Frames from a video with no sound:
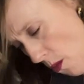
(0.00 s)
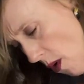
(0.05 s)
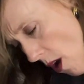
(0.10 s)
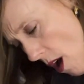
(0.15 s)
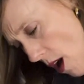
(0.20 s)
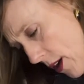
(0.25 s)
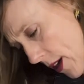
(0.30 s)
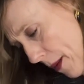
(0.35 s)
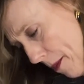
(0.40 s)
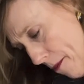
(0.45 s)

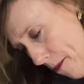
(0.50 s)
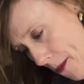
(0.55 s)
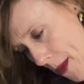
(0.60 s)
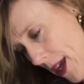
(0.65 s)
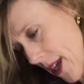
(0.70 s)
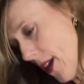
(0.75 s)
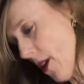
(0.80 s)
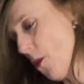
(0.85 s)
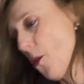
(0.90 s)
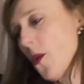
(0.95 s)
work,
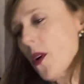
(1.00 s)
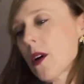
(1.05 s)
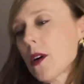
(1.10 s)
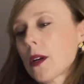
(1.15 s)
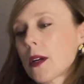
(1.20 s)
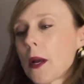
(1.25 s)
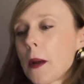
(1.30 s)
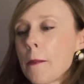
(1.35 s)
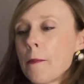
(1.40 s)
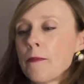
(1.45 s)
make it
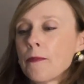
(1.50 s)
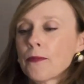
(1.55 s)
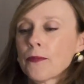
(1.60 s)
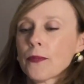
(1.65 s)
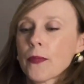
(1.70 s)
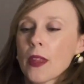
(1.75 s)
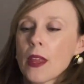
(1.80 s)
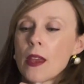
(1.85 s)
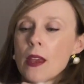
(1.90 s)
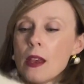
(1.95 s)
work.
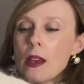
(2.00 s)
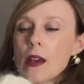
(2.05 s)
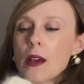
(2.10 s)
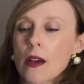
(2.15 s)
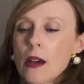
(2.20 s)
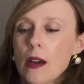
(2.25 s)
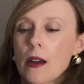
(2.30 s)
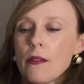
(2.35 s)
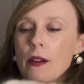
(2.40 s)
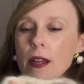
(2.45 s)

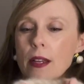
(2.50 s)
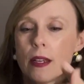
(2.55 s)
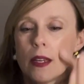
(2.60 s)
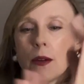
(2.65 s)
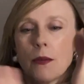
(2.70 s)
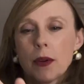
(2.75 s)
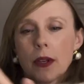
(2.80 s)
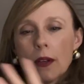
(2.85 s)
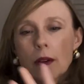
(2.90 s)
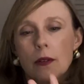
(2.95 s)
All right, here
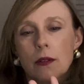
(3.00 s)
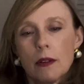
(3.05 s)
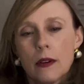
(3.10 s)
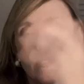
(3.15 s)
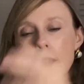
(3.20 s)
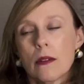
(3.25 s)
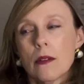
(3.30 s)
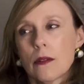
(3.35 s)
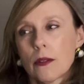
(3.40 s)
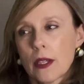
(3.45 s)
we go.
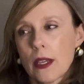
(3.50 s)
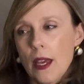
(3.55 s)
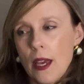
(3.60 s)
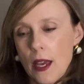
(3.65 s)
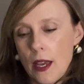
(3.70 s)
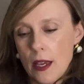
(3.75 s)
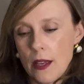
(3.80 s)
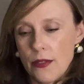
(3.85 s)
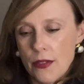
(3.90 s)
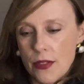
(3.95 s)
Okay,